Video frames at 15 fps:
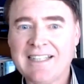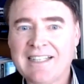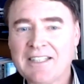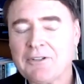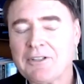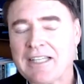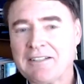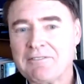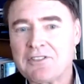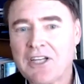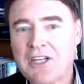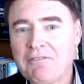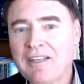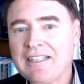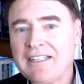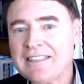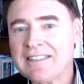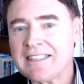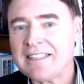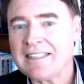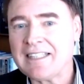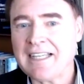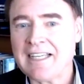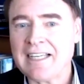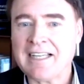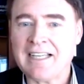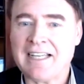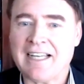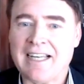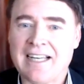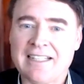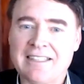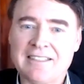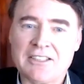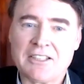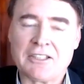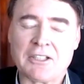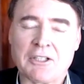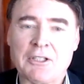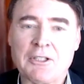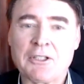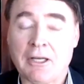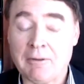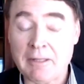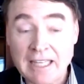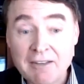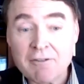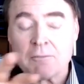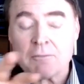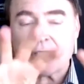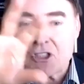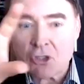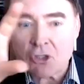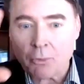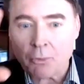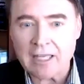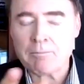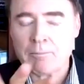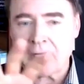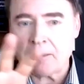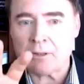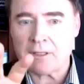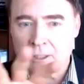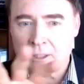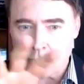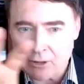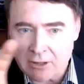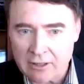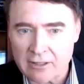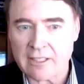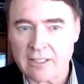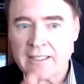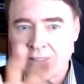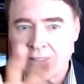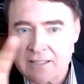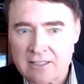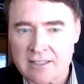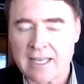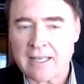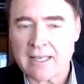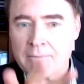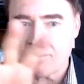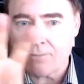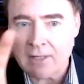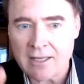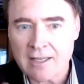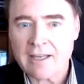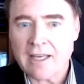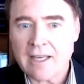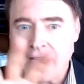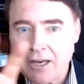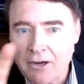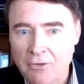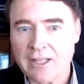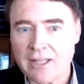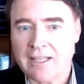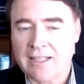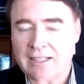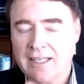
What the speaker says: You can have Jeff Hinton there, and even between people that were in the same area.